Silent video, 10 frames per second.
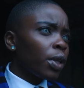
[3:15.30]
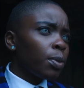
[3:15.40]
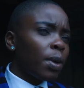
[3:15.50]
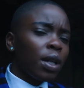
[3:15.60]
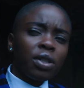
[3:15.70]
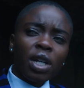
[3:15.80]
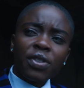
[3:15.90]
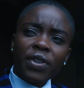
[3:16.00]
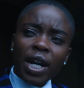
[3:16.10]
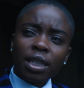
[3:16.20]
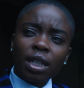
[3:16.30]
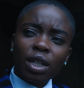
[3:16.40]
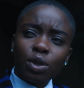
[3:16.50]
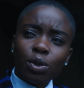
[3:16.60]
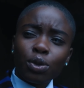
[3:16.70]
apologized for acting like a
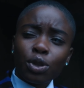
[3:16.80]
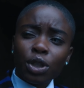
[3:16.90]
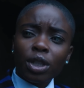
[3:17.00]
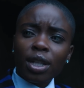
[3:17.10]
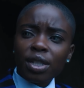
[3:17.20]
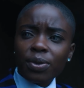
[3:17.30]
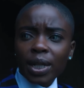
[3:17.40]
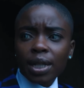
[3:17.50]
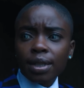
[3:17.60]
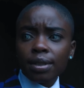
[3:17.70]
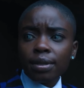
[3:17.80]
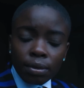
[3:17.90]
total jerk last weekend.